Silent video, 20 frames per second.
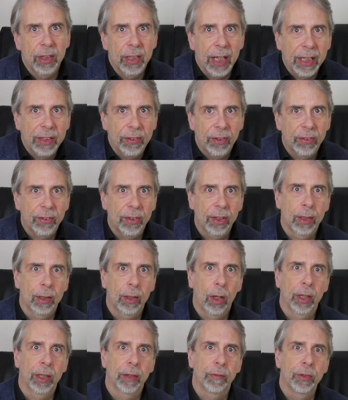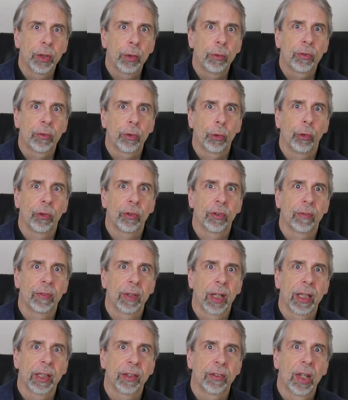the latest in a line of news stories
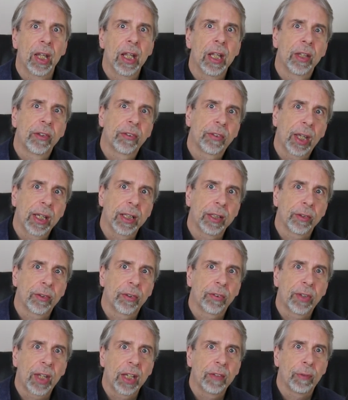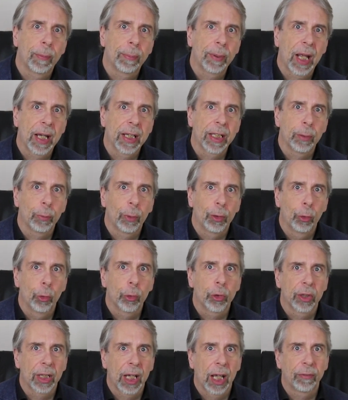of late saying that to save the planet, we're
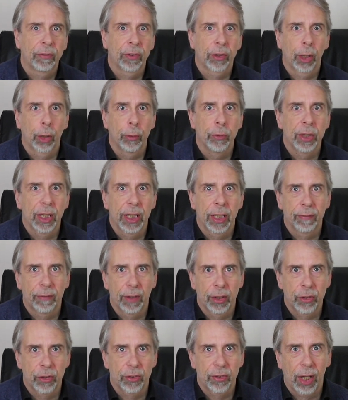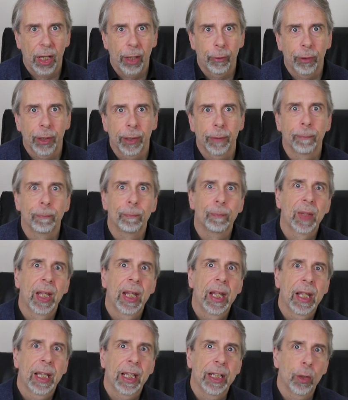all going to have to go near vegetarian.
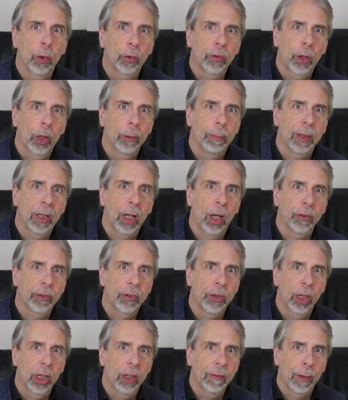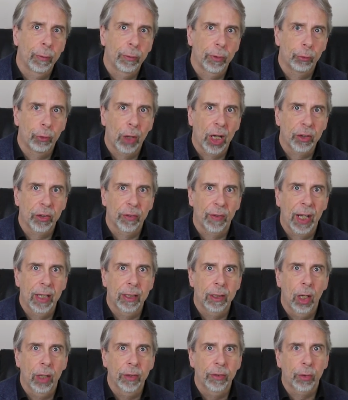In October last year, there was a rash of
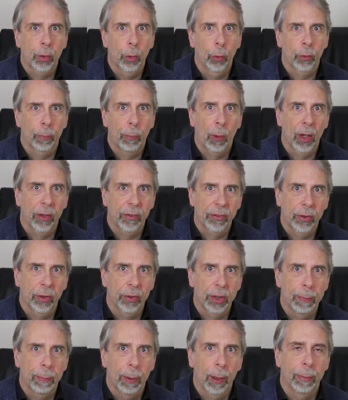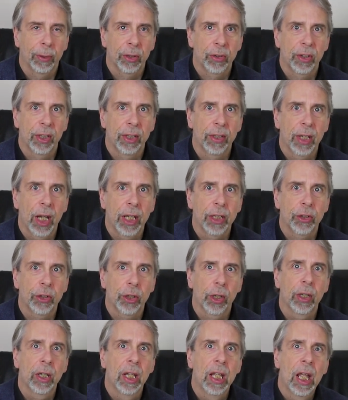headlines caused by a study published in
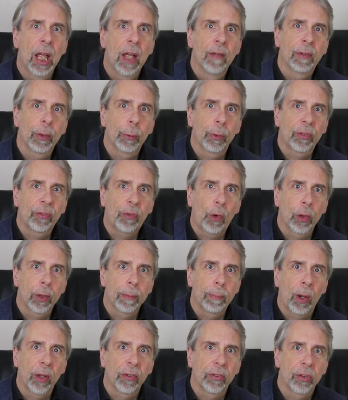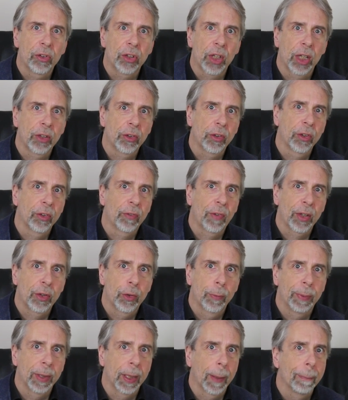Nature that was followed by suggestions there
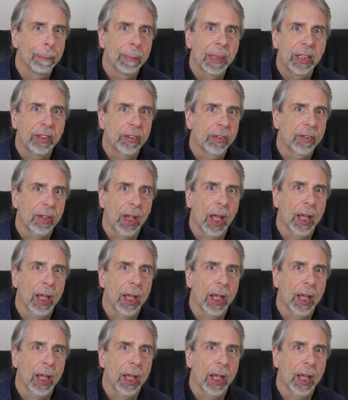should be a meat